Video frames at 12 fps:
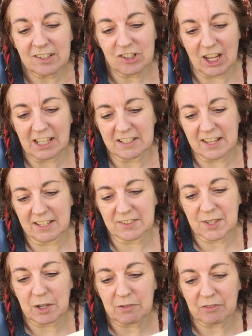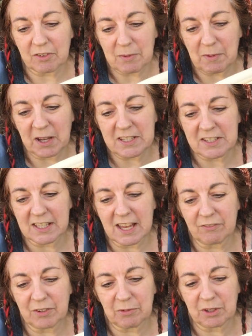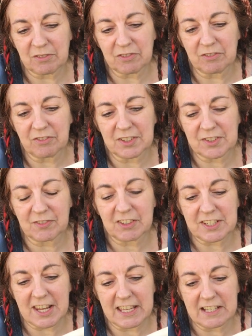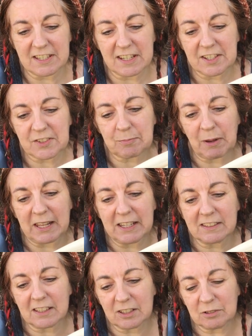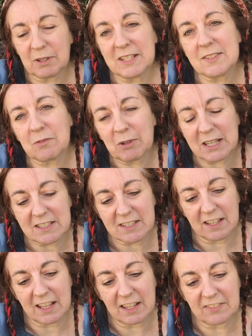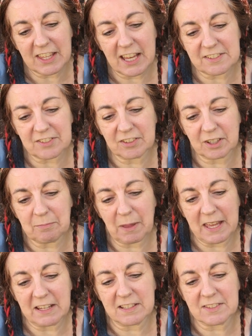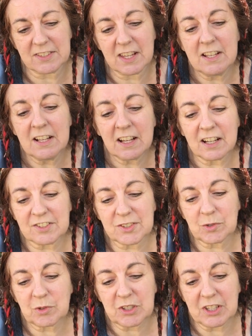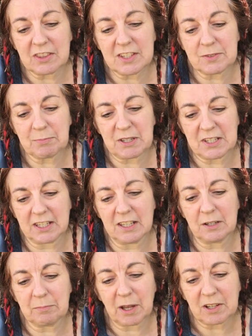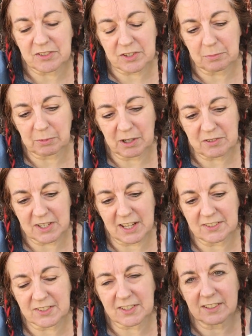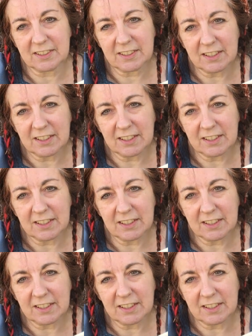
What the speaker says: Jake takes over, reminding everyone of the festival date and explaining that Louisa Winter and the adult campaigners are sorting this particular part of the protest.